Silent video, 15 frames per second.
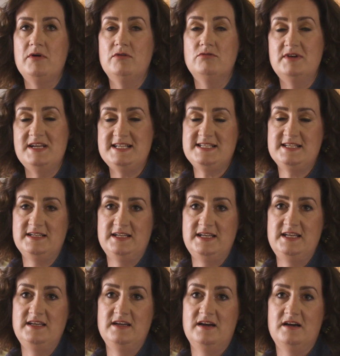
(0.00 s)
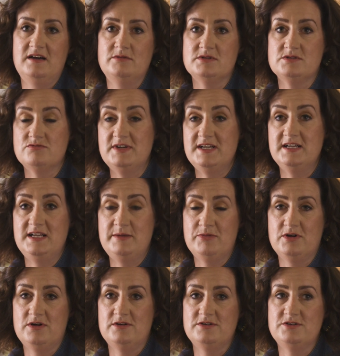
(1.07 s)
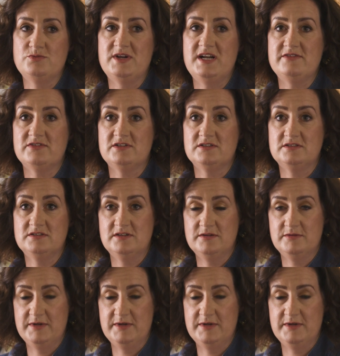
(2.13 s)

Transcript: Recently, I was really proud whenever